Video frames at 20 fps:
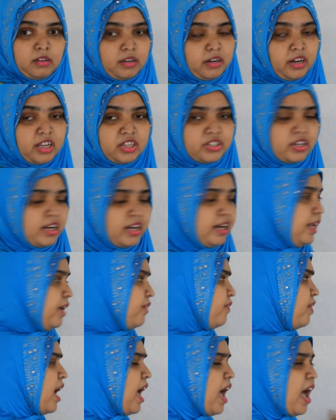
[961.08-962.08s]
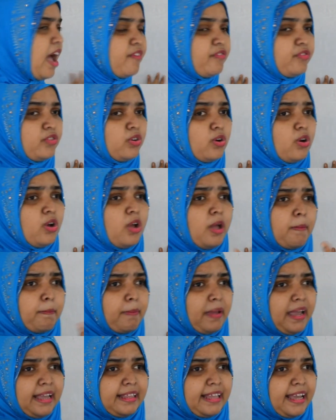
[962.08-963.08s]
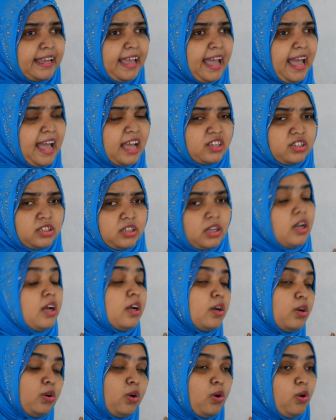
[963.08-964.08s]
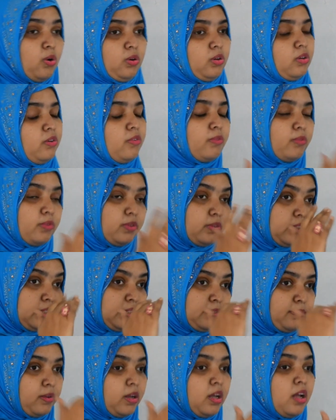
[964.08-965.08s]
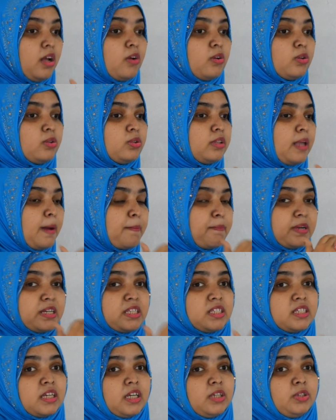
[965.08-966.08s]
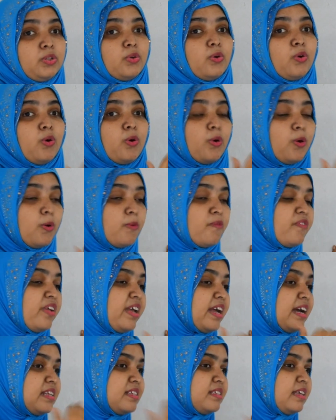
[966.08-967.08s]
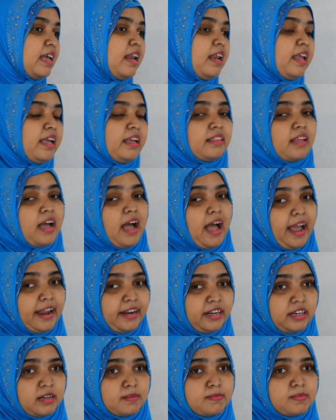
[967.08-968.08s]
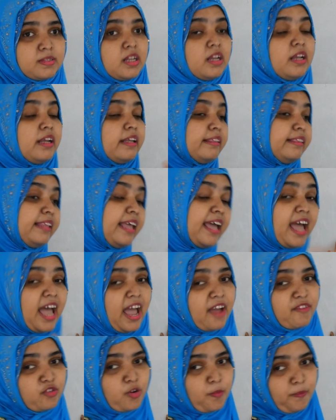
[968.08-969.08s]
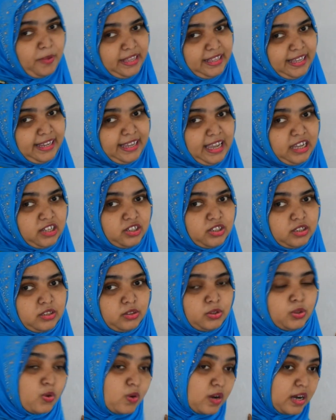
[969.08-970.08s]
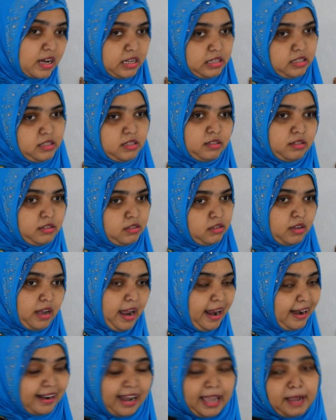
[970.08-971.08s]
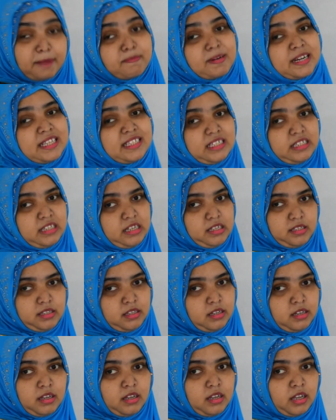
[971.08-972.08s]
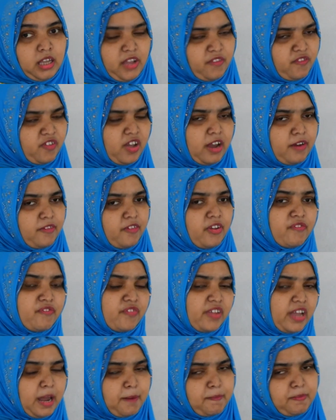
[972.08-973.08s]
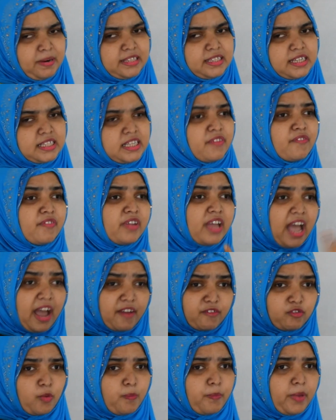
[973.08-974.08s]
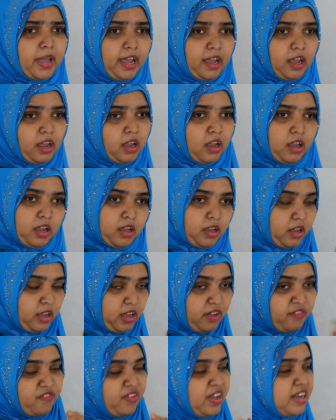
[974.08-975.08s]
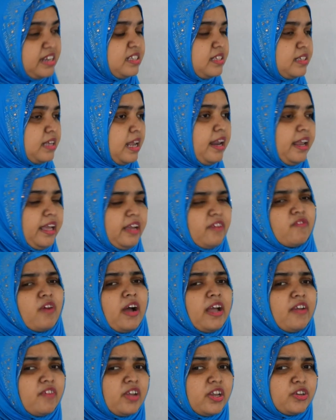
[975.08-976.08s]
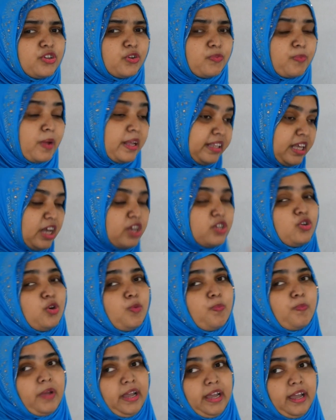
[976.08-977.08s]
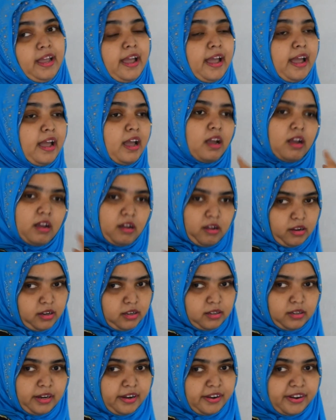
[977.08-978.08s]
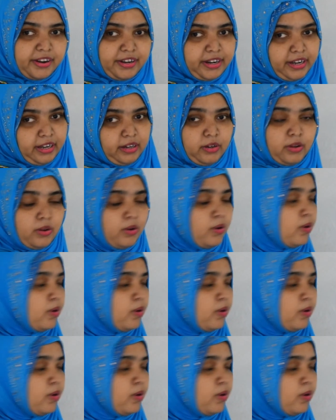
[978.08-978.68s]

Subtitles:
we have to pay the cash. No. The person to whom we are selling the items, they have to pay the cash to us. Unlike purchases. If we are purchasing, we have to pay. If we are selling, why we should pay? They should pay in return.